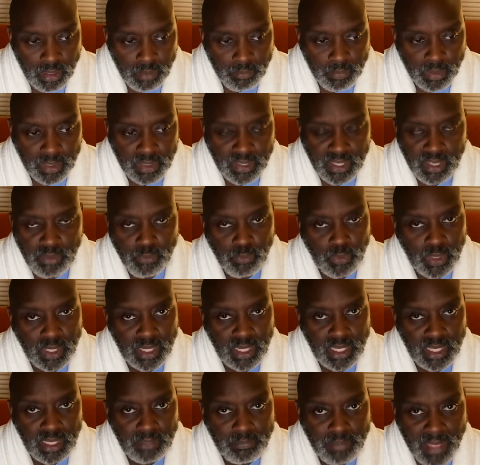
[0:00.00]
But then when
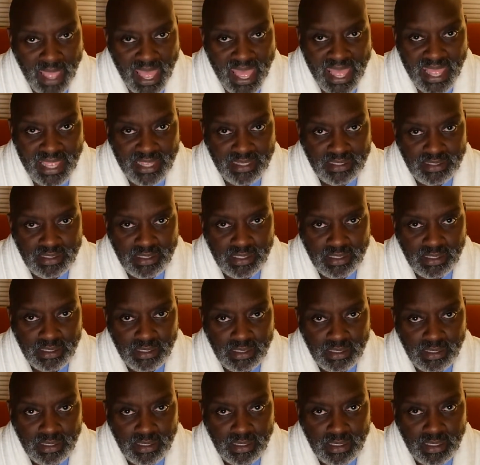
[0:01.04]
he passed,
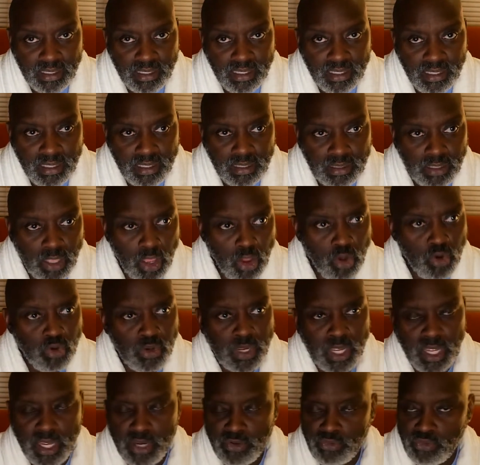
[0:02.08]
the whole
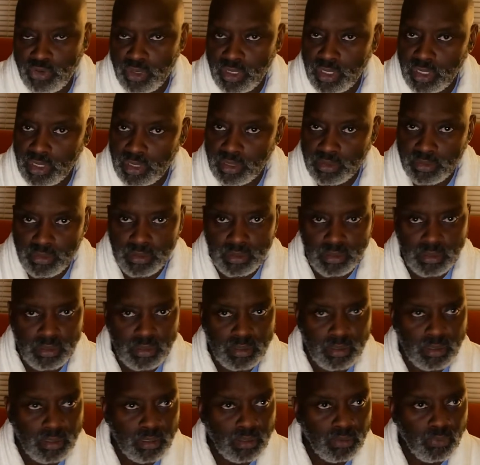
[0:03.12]
country
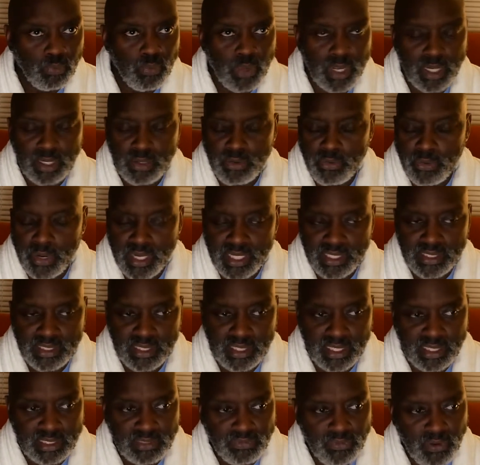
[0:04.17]
went crazy
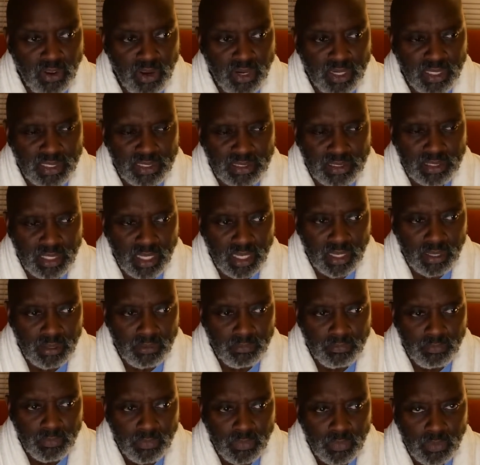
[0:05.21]
as far as
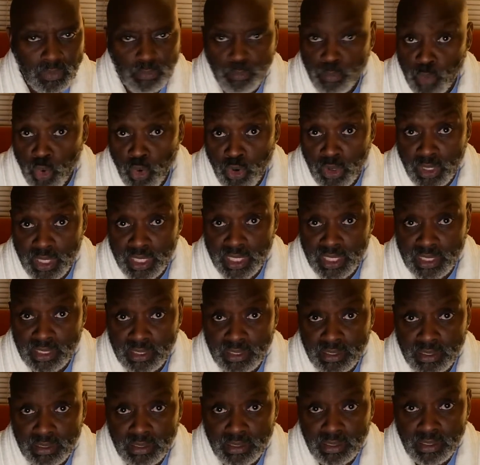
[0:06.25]
mourning.
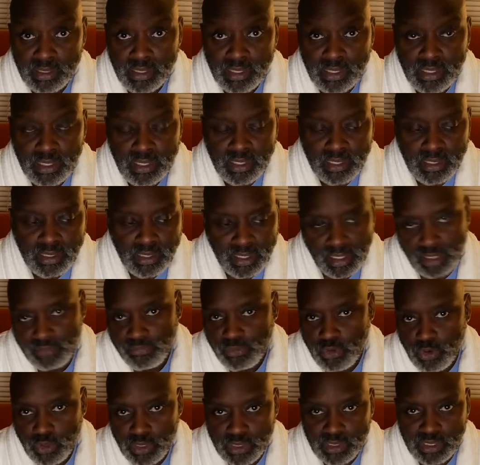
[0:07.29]
And of
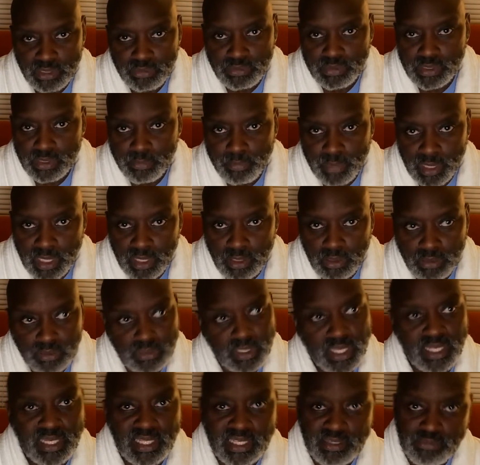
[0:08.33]
course, it was the
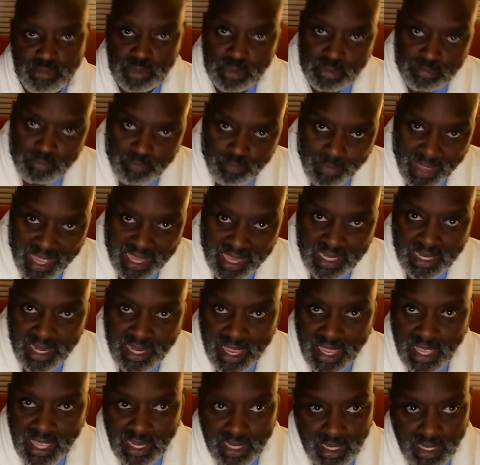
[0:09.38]
Beatles, and this was back in
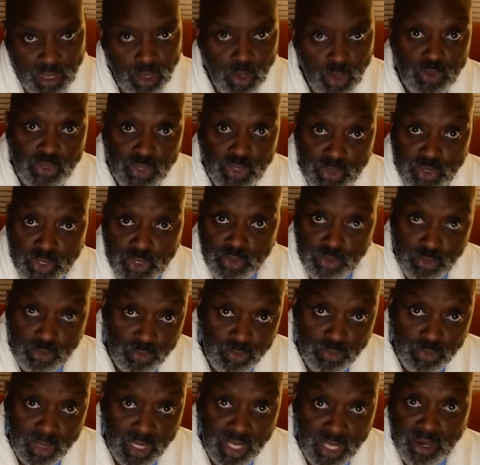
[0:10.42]
80, closer to
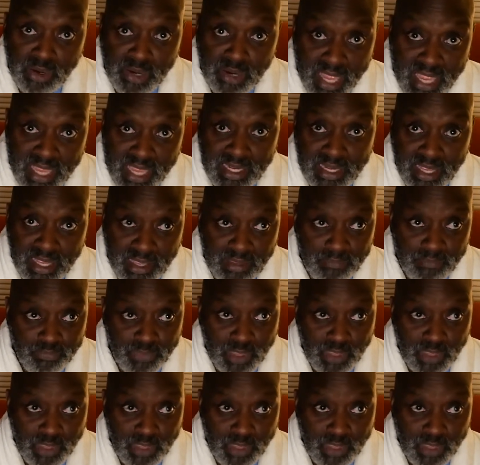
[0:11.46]
their heyday.